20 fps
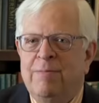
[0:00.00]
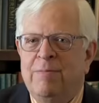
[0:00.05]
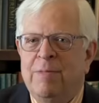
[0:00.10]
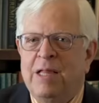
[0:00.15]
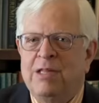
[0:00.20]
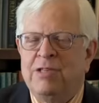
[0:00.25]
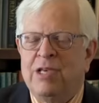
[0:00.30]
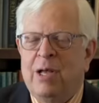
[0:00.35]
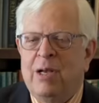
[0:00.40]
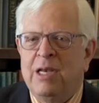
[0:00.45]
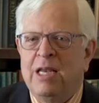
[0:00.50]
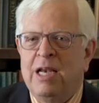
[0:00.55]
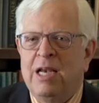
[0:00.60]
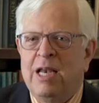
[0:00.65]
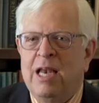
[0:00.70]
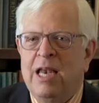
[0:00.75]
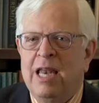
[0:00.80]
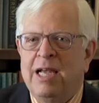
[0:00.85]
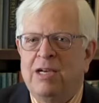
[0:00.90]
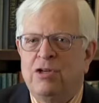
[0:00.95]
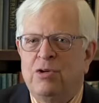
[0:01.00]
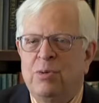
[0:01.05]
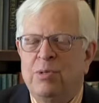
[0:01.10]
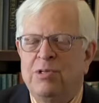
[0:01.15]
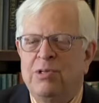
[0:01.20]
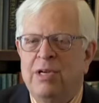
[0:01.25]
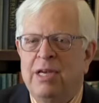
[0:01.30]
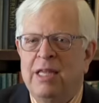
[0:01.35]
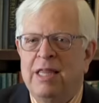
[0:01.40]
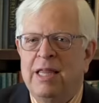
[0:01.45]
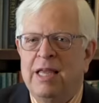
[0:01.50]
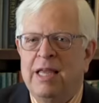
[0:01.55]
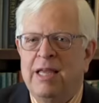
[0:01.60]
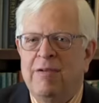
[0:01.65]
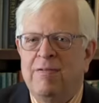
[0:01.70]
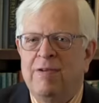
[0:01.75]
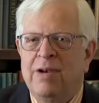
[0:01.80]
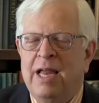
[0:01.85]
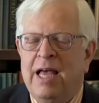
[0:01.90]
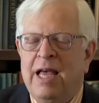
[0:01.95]
That's how little electricity they
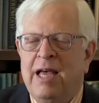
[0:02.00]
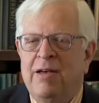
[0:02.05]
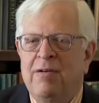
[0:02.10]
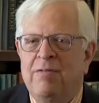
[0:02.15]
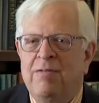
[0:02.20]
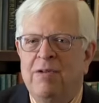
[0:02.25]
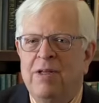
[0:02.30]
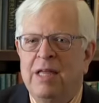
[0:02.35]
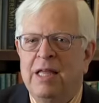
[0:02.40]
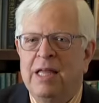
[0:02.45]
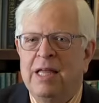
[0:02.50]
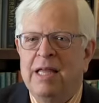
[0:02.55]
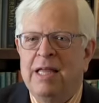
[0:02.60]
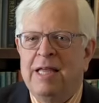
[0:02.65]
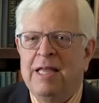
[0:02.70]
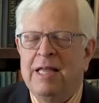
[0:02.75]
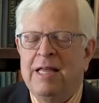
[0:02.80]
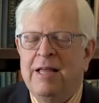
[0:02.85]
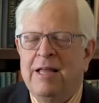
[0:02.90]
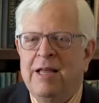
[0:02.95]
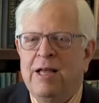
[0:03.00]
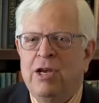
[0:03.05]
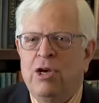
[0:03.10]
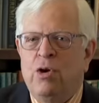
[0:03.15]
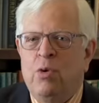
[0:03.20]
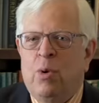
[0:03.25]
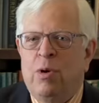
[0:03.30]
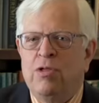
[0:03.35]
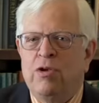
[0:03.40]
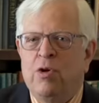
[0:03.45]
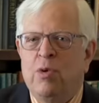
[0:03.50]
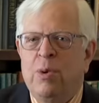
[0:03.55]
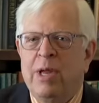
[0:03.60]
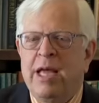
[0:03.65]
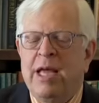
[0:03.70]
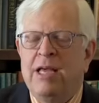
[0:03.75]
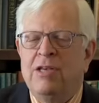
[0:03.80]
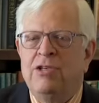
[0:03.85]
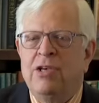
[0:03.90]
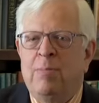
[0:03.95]
even have. North
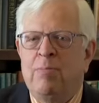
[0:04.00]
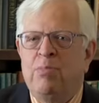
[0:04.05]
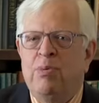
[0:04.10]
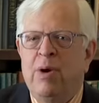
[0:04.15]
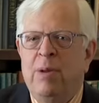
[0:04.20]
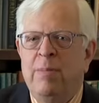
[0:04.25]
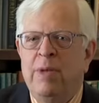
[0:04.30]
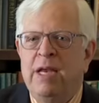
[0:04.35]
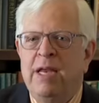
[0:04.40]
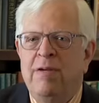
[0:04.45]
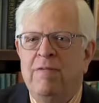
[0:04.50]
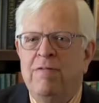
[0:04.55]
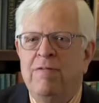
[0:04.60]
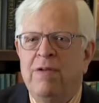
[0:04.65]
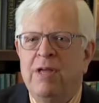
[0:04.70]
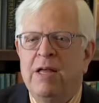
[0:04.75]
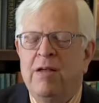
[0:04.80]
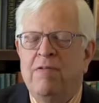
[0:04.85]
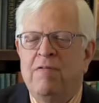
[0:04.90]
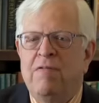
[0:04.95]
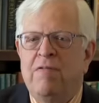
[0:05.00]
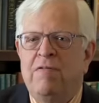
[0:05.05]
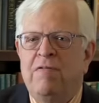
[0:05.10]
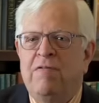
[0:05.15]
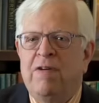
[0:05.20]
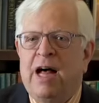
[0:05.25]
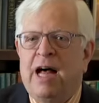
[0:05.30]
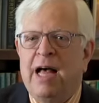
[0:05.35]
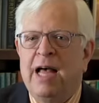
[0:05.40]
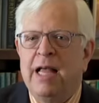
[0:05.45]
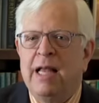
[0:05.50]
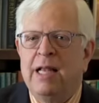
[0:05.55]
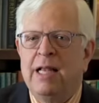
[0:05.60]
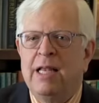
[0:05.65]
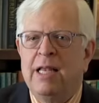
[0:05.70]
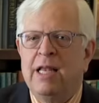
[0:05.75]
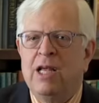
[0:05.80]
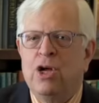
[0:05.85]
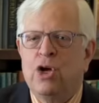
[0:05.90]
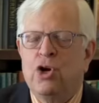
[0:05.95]
Korea is a primitive,
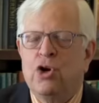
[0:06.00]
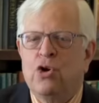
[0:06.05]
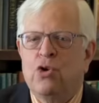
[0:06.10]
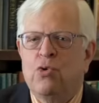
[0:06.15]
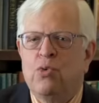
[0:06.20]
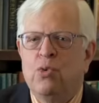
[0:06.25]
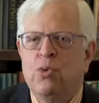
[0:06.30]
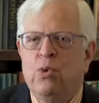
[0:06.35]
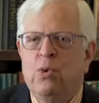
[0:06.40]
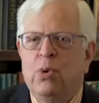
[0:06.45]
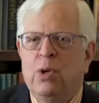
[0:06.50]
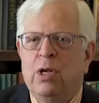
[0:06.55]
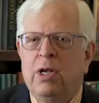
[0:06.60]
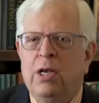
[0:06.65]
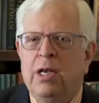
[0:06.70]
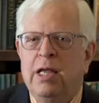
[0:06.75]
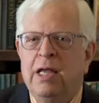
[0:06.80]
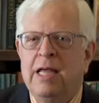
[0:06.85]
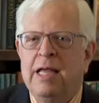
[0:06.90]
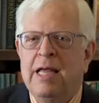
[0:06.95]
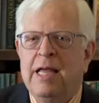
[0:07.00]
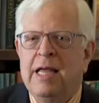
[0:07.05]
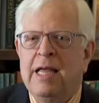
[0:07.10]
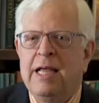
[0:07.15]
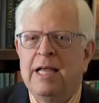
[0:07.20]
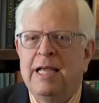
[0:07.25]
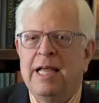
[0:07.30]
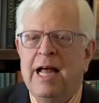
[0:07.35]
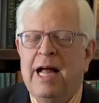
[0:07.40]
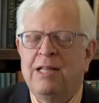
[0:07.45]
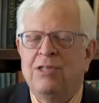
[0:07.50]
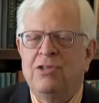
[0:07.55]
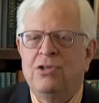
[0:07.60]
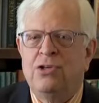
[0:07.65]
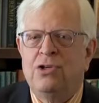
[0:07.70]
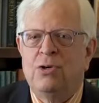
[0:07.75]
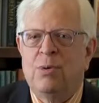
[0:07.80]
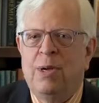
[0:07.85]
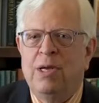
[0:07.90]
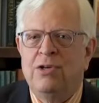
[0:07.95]
vile, cruel
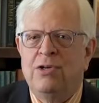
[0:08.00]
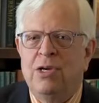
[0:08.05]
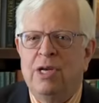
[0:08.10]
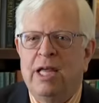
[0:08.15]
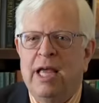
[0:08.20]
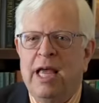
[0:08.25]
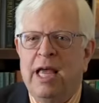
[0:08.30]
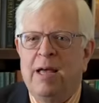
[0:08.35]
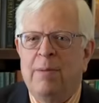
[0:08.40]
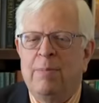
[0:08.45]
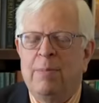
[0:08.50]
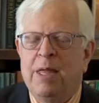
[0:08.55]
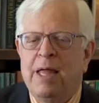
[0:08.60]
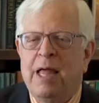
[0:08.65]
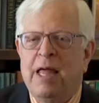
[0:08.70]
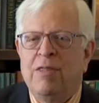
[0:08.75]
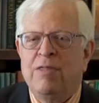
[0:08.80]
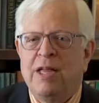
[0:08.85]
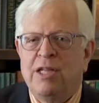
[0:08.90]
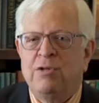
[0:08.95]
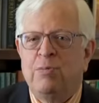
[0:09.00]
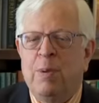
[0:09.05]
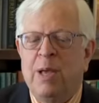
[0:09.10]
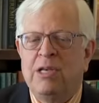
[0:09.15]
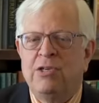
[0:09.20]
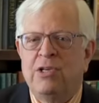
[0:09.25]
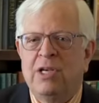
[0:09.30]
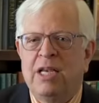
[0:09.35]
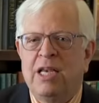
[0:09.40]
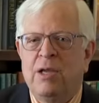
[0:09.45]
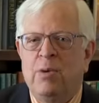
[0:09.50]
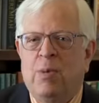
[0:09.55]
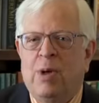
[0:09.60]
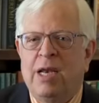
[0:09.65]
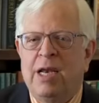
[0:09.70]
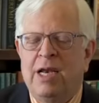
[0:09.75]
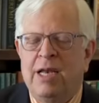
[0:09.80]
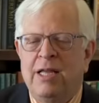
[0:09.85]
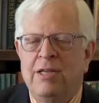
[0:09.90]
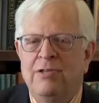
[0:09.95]
concentration camp. That's basically
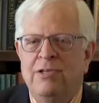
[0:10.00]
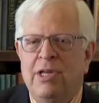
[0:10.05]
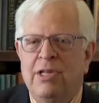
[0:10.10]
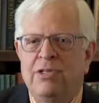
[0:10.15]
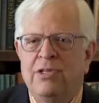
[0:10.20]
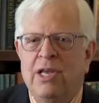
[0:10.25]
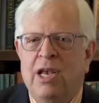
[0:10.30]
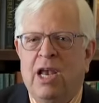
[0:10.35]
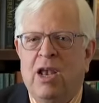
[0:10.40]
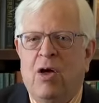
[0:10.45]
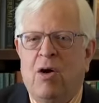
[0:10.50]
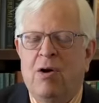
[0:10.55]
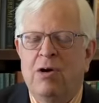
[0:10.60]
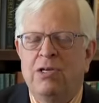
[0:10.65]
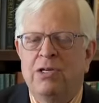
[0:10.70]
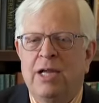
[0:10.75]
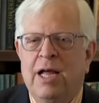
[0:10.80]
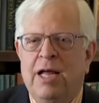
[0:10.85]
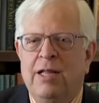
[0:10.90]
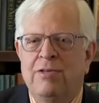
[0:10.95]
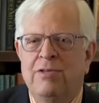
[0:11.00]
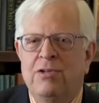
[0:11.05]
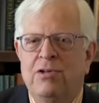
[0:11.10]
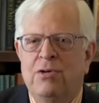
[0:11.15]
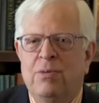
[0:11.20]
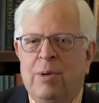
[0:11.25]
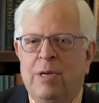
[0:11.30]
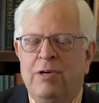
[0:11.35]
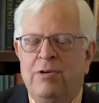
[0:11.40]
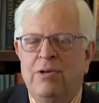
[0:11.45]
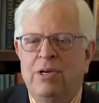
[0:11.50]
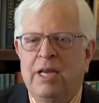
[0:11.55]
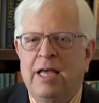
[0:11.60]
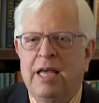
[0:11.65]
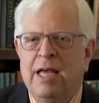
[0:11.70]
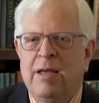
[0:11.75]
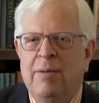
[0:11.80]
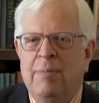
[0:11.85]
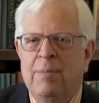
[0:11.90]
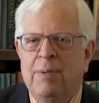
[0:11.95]
what it is. It's a large concentration
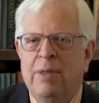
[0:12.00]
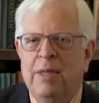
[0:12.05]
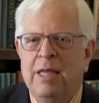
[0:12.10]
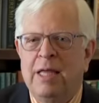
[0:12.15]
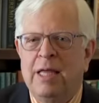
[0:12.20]
camp.